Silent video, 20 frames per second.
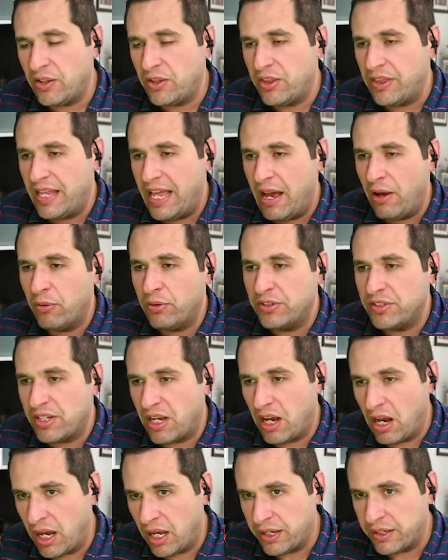Now it's
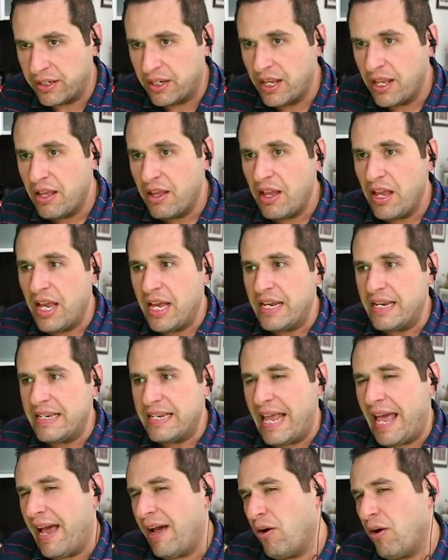gone
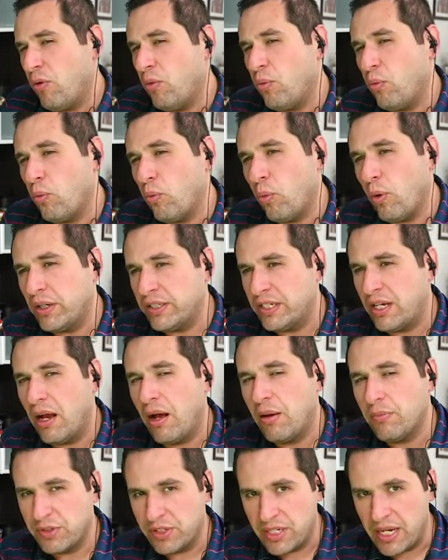now what
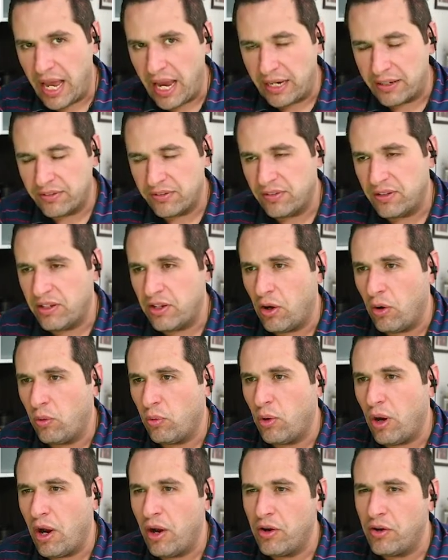comes next you
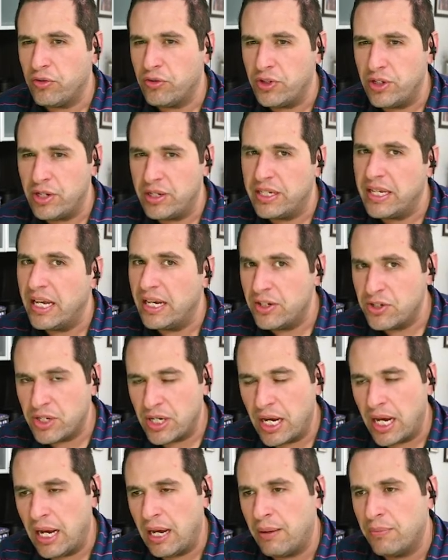know uh, do you get a
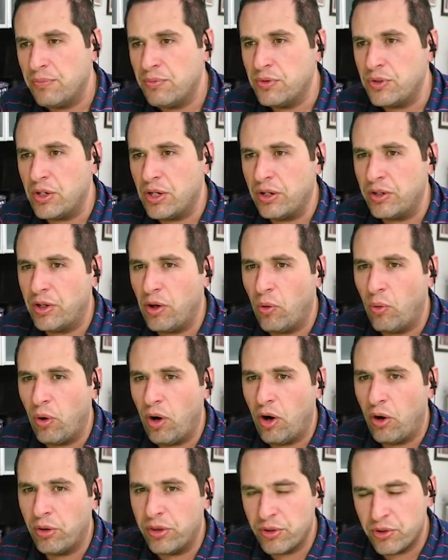job do, you know
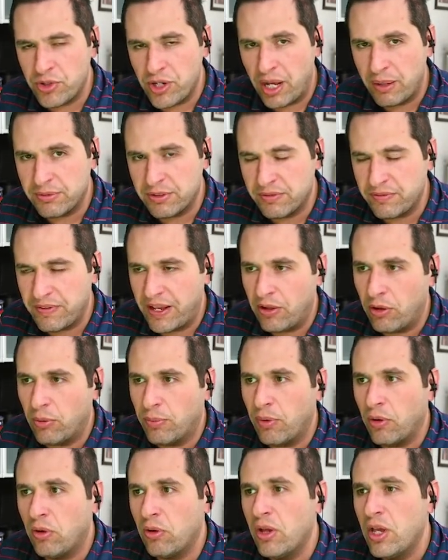are there jobs
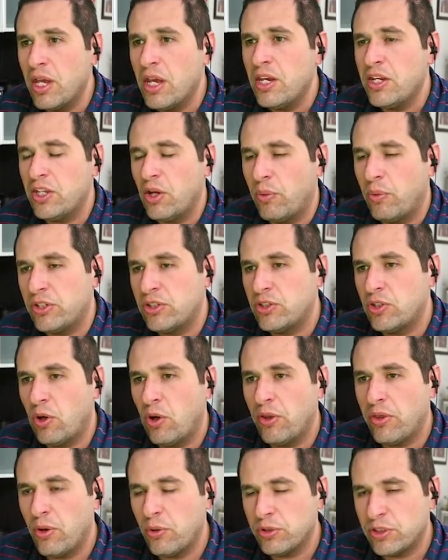available you know we
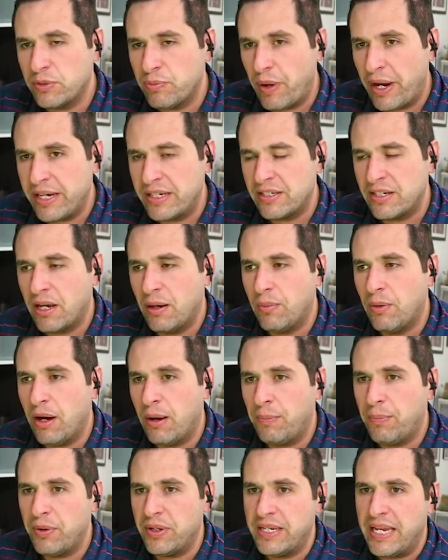saw those spikes come
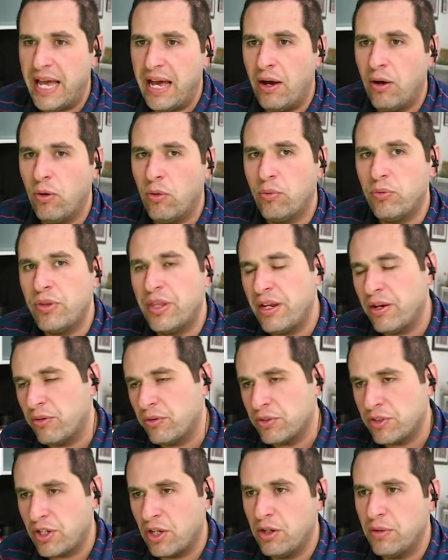up but now
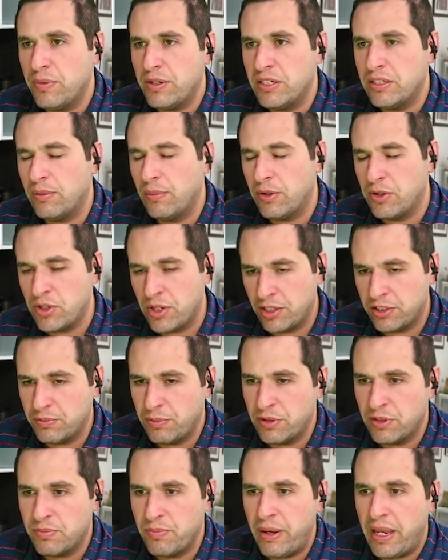there's going to be some
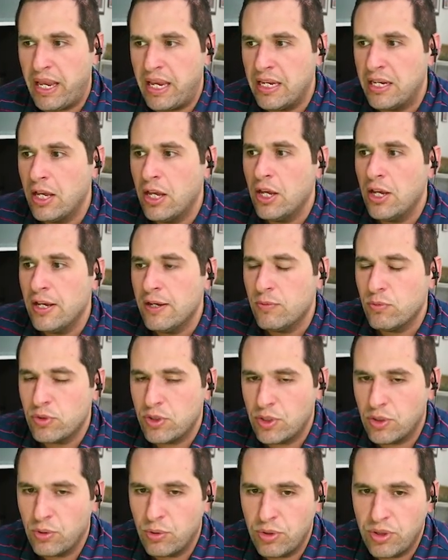adjustments made
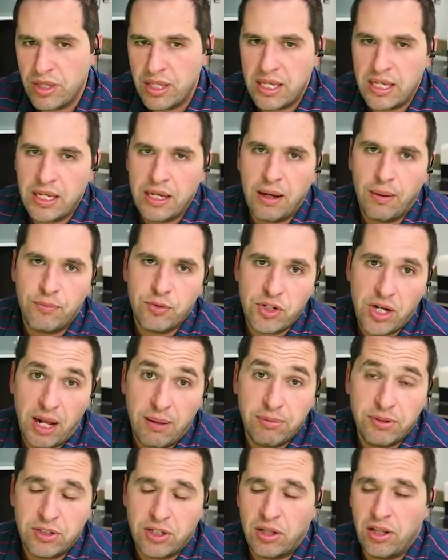to the um,
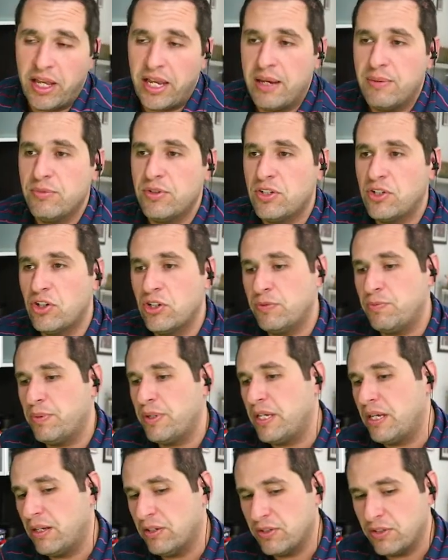jobless claims just
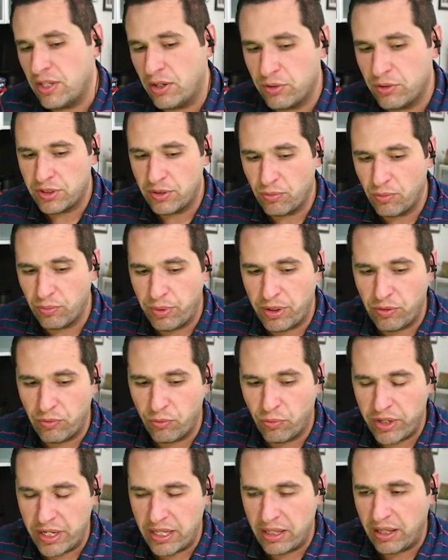because some
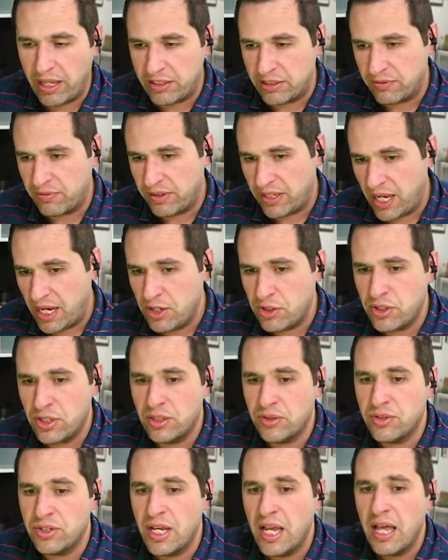been
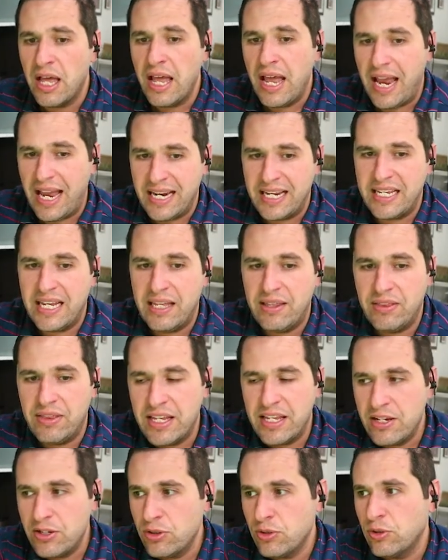reclassifications and again
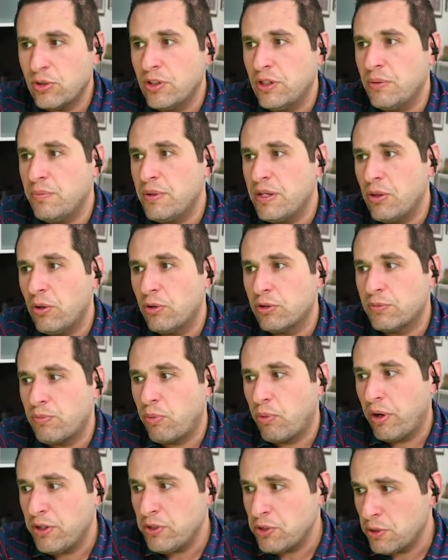these are going to be those
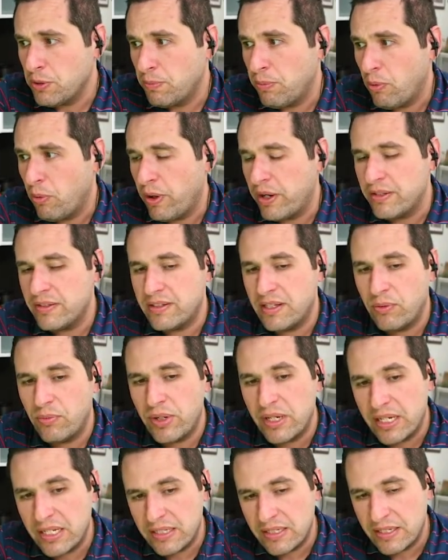pressure points that
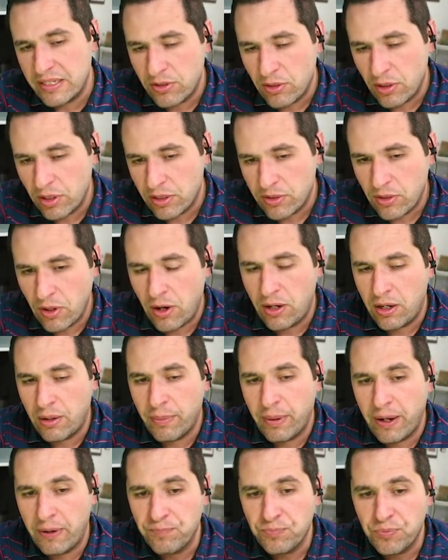we continue to talk
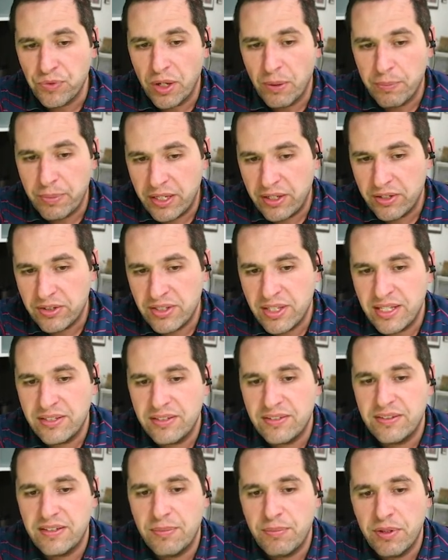about because
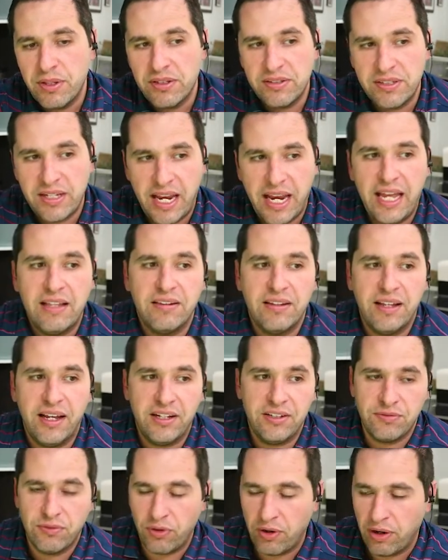this stimulus can't
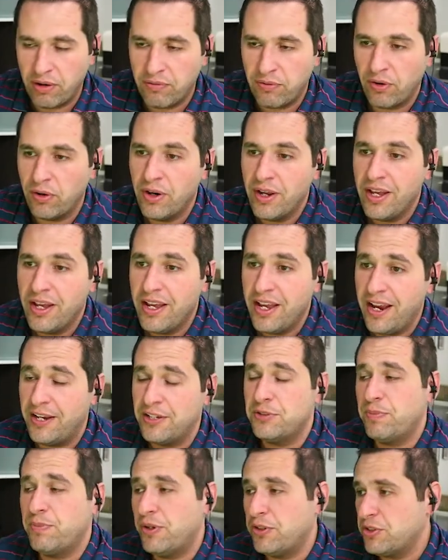last forever
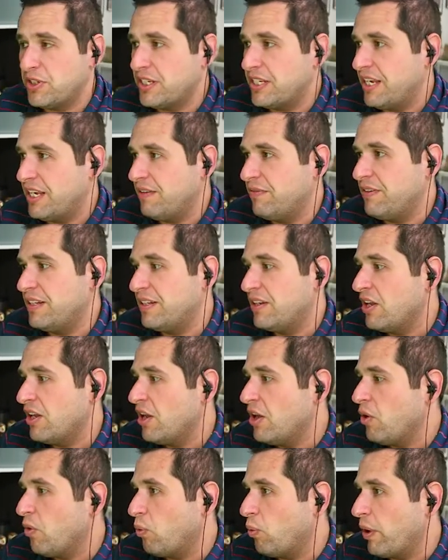especially given
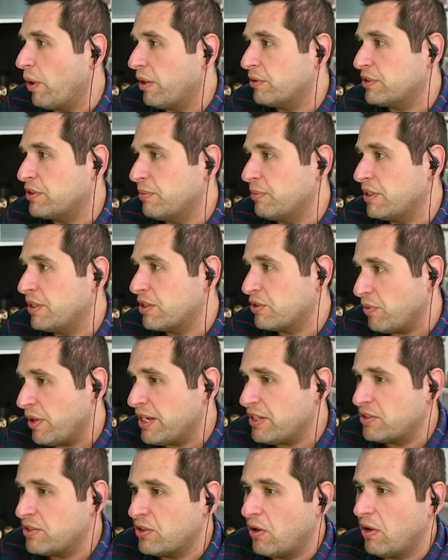where some of these
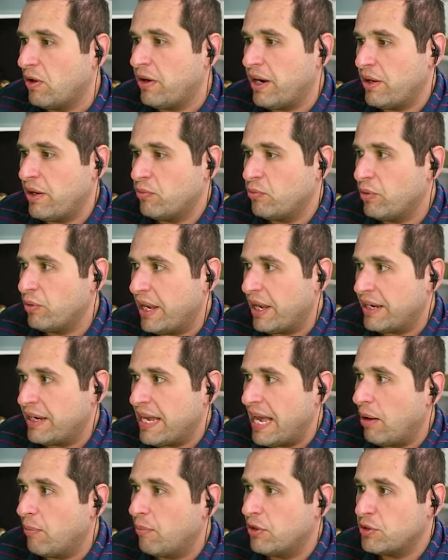rates are and and
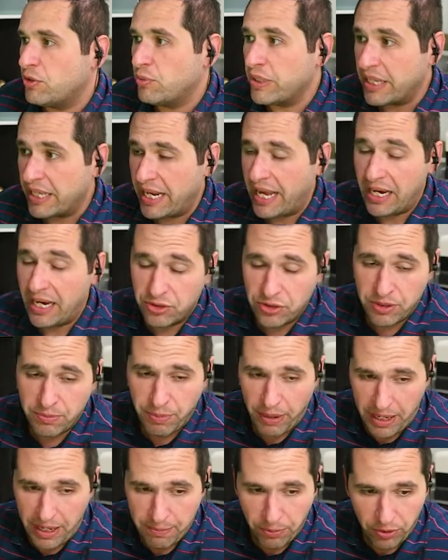how much we can actually
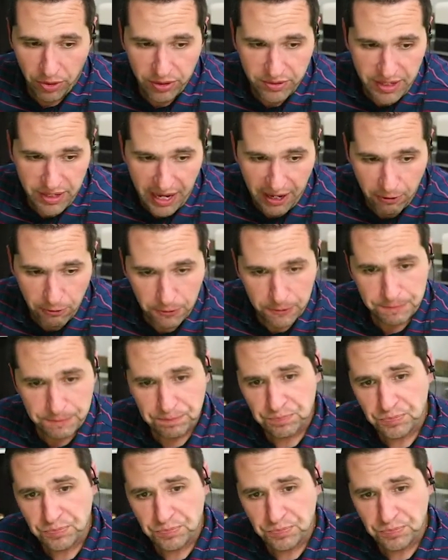paper the town